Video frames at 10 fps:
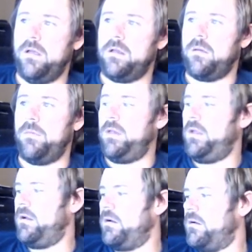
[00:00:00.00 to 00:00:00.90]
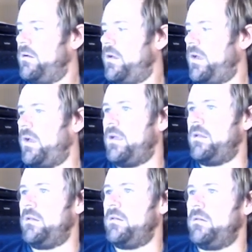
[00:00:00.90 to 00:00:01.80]
come in here
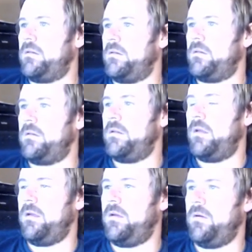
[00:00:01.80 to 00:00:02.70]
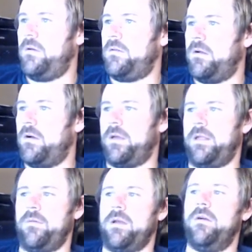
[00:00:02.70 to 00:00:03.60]
and... okay, there we go.